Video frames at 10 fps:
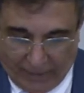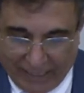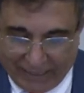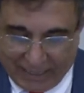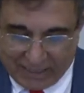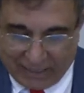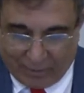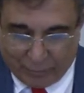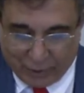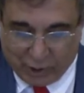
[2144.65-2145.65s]
in
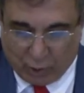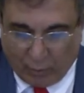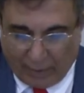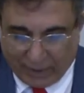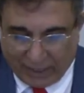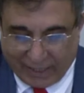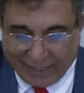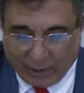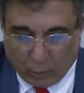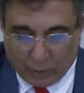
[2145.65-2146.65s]
Islam presumably
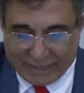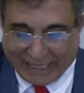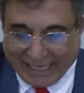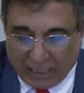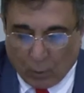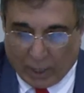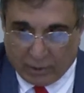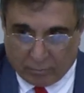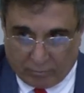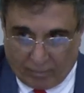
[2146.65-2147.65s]
includes
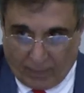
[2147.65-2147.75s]
anyone